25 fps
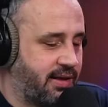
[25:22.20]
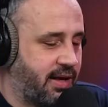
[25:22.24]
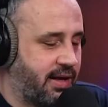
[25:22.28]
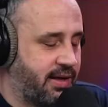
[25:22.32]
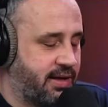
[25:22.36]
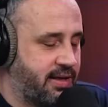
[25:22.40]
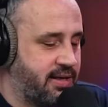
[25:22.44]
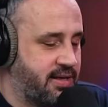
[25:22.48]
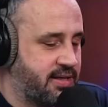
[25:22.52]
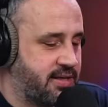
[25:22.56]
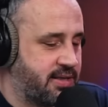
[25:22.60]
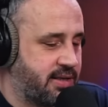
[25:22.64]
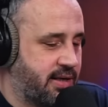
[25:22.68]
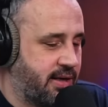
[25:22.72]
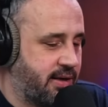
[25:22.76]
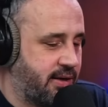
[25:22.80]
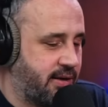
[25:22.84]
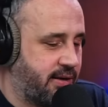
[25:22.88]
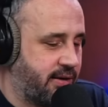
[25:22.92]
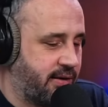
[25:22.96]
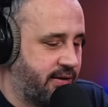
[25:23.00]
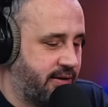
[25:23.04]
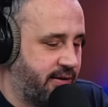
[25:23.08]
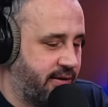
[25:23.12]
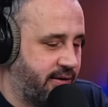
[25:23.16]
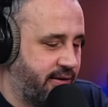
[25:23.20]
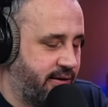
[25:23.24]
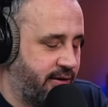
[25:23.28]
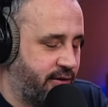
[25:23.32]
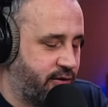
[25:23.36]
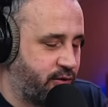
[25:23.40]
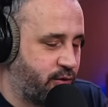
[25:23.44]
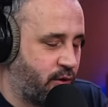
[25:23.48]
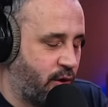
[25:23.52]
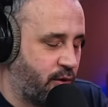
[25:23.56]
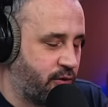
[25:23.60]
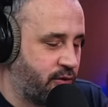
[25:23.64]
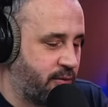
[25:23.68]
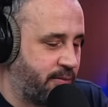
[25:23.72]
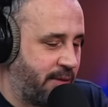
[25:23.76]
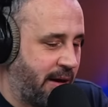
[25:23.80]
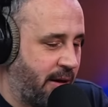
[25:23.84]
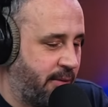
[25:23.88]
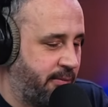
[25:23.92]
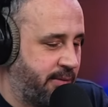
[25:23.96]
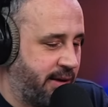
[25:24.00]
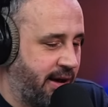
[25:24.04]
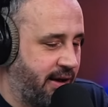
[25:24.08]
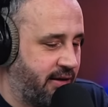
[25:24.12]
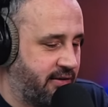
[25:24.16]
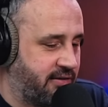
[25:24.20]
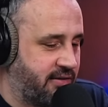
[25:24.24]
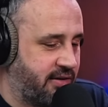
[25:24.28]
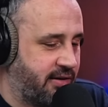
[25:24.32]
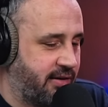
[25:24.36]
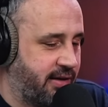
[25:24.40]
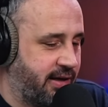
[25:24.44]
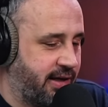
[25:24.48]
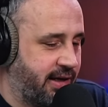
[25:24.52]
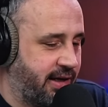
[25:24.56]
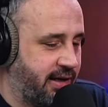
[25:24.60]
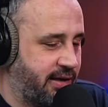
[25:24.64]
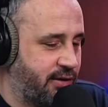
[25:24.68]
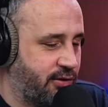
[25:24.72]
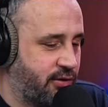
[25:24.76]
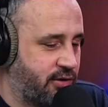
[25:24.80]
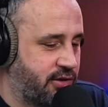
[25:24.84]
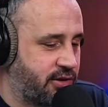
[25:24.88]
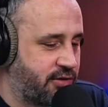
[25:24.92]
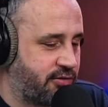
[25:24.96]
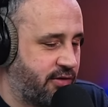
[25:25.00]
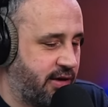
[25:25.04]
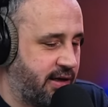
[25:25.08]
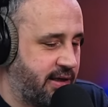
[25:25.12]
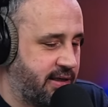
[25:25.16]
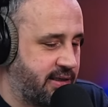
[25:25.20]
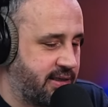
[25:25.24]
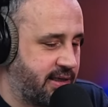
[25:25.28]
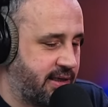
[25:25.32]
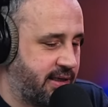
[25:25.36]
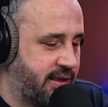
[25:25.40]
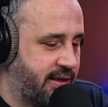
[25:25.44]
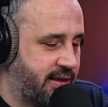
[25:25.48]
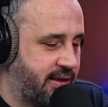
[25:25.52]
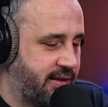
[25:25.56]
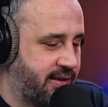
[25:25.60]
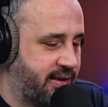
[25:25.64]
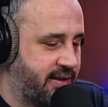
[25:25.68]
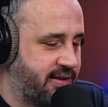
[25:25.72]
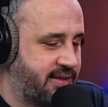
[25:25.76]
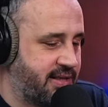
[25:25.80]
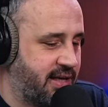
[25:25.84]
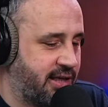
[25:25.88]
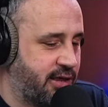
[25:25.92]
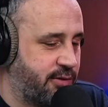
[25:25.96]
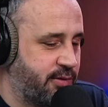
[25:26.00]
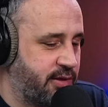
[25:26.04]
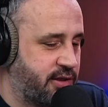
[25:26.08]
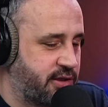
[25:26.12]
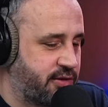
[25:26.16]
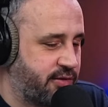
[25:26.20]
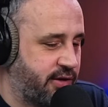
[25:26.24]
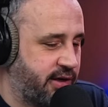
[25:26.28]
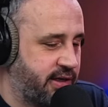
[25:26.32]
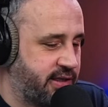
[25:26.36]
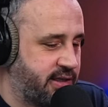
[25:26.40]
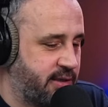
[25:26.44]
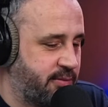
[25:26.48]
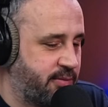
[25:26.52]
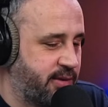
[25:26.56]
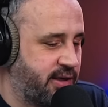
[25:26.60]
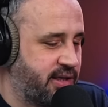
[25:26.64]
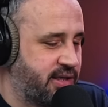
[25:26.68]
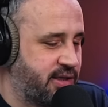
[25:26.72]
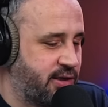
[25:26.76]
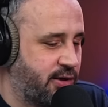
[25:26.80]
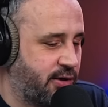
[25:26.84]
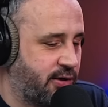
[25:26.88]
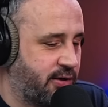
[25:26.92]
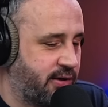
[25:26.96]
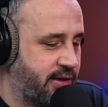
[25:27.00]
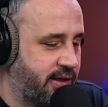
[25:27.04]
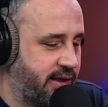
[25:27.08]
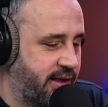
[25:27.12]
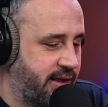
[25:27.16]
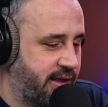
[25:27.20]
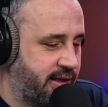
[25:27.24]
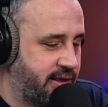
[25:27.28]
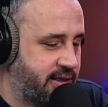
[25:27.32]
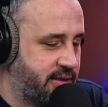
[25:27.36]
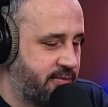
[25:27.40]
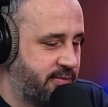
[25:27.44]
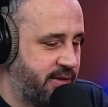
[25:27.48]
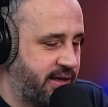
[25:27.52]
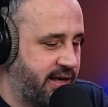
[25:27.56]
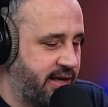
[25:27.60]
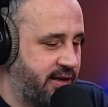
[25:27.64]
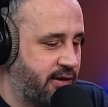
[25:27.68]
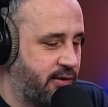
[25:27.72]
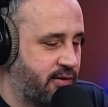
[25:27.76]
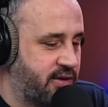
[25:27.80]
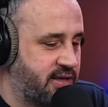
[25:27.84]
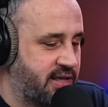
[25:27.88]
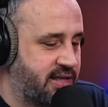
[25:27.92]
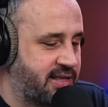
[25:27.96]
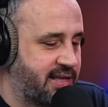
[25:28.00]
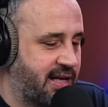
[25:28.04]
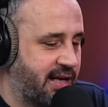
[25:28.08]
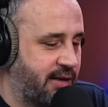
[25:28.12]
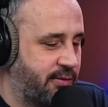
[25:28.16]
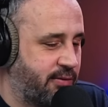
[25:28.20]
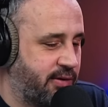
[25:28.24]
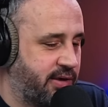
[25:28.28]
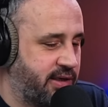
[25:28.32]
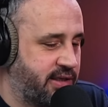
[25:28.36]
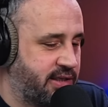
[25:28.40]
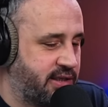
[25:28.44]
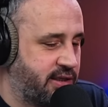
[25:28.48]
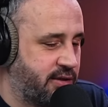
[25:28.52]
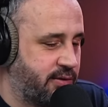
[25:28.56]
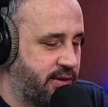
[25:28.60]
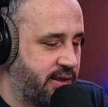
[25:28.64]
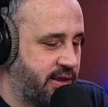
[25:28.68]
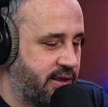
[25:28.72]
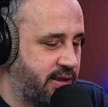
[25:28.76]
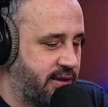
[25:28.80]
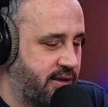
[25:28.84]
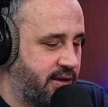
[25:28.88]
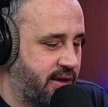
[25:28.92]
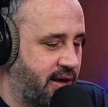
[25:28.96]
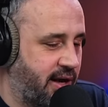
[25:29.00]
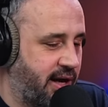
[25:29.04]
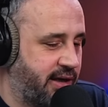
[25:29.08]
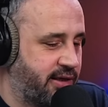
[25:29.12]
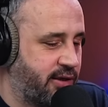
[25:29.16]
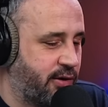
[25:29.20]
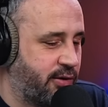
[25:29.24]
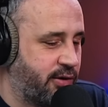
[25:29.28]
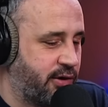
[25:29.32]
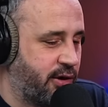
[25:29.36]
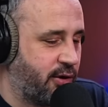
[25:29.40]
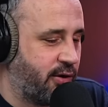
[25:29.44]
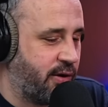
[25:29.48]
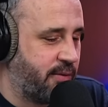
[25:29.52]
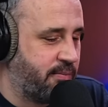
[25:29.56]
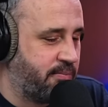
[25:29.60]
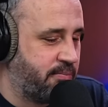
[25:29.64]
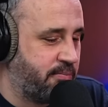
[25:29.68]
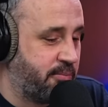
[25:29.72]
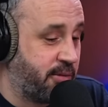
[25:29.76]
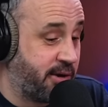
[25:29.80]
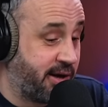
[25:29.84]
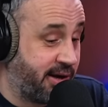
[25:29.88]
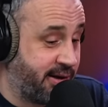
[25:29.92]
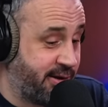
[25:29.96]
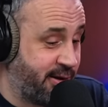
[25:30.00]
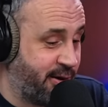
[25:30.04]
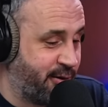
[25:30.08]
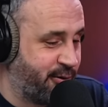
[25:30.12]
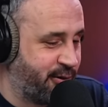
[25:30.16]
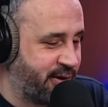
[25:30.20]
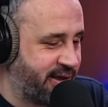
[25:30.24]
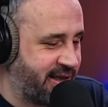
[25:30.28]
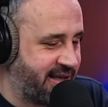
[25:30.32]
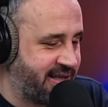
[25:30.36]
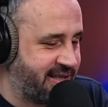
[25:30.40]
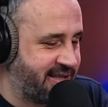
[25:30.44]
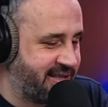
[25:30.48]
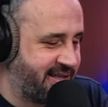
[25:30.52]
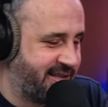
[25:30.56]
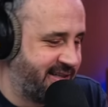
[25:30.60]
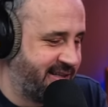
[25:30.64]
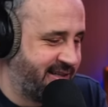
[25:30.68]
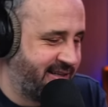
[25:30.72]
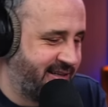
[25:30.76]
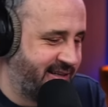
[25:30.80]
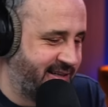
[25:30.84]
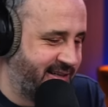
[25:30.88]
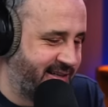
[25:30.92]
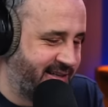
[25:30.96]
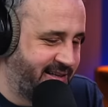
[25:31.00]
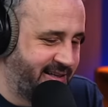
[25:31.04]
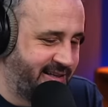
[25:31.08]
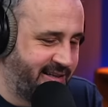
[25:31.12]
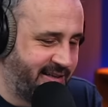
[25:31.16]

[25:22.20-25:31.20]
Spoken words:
like his quotes about Bielsa. He looks crazy, and they tell you he's crazy, but he's not. To me, he knows exactly what he's doing. I don't know him, but I know this.